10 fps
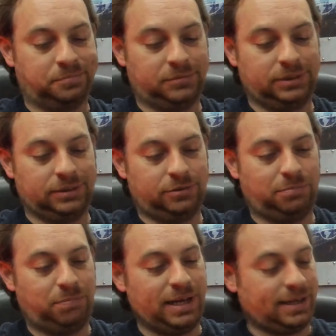
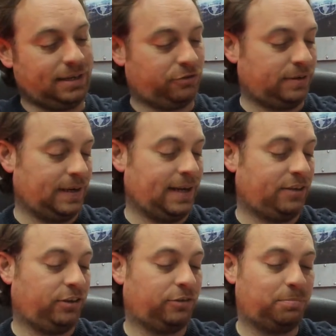blackouts around the edges.
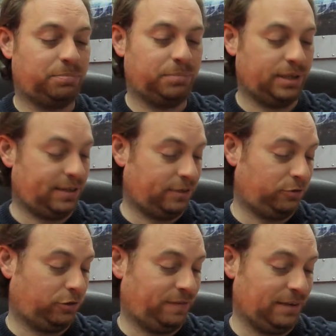But it seems to fit
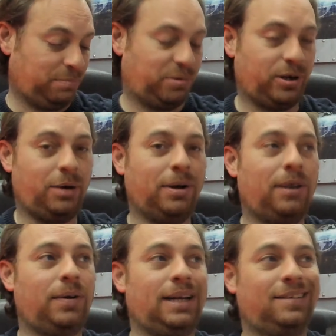pretty well, and it
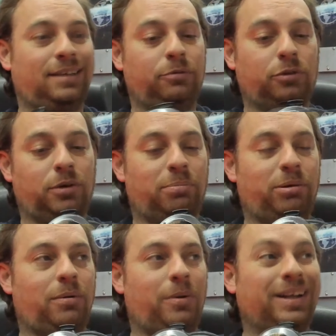seems to work pretty well in the
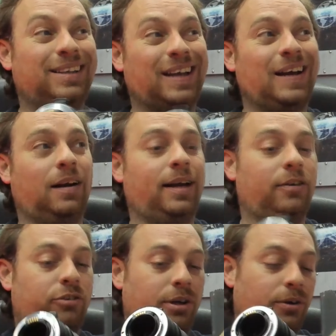daylight, so
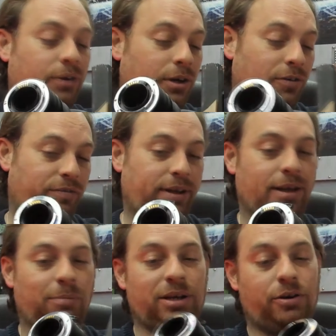hopefully that'll be
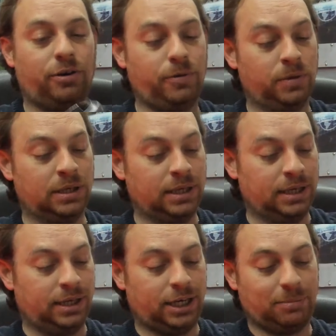cool. And
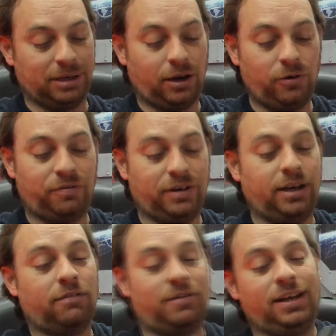hopefully the other thing is
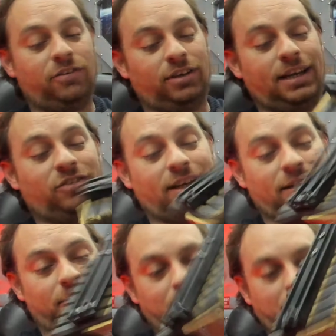it
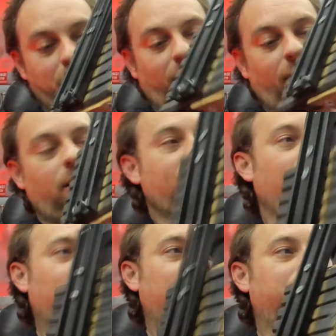either
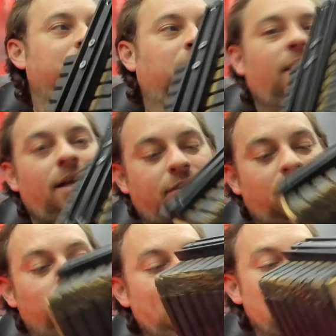never comes out
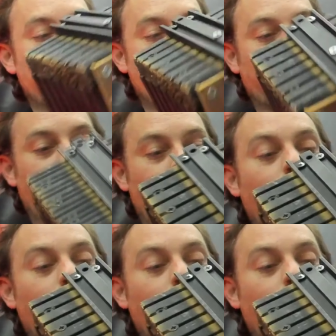again, or if it